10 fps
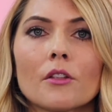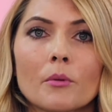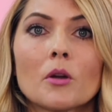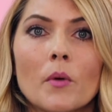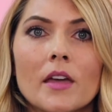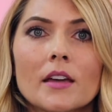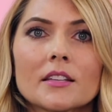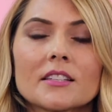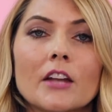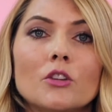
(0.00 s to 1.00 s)
three
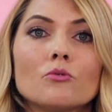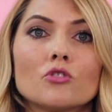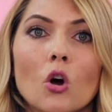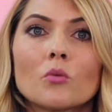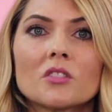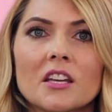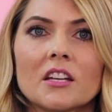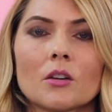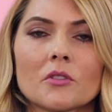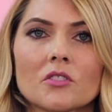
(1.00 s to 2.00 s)
weeks and you don't see
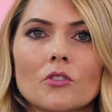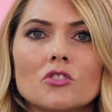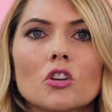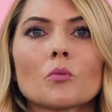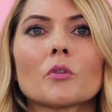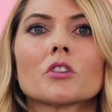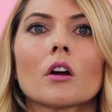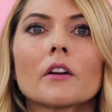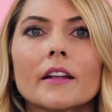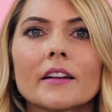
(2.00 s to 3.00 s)
any results, you can
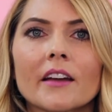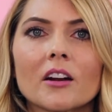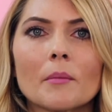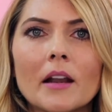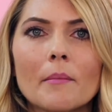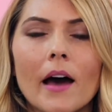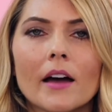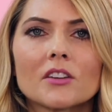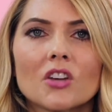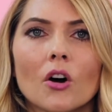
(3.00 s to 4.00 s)
return it and get your money
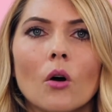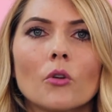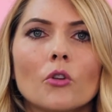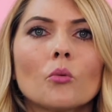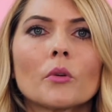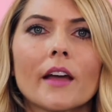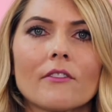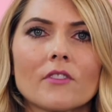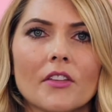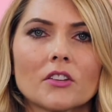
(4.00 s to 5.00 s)
back. So you really have
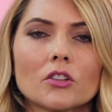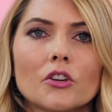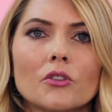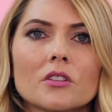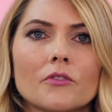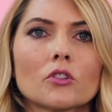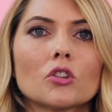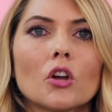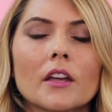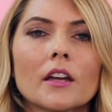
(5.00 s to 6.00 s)
nothing to lose if you're
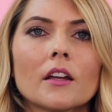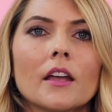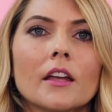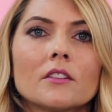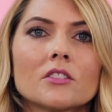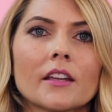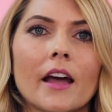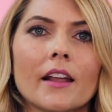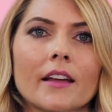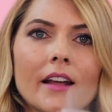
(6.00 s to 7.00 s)
looking into
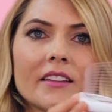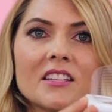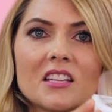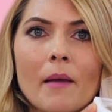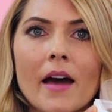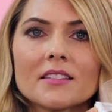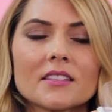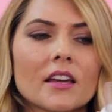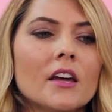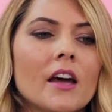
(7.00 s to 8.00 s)
getting an LED
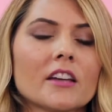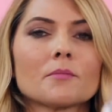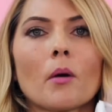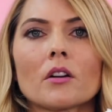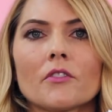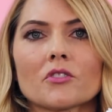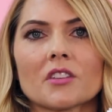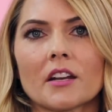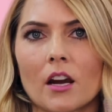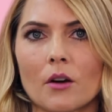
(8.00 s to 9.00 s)
mask as part of your
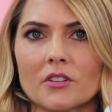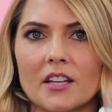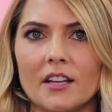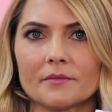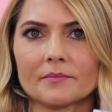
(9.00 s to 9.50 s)
skincare routine.